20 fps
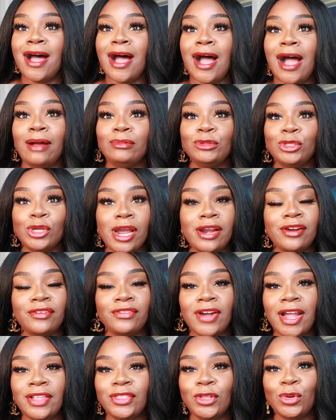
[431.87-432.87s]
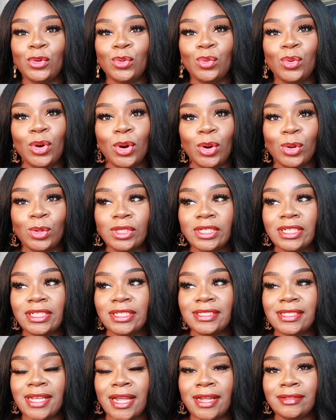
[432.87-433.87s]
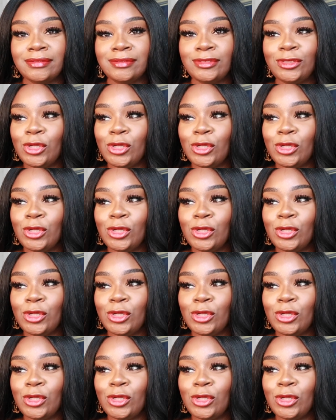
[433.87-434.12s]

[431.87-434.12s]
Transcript: um, trying to find the new girlies that,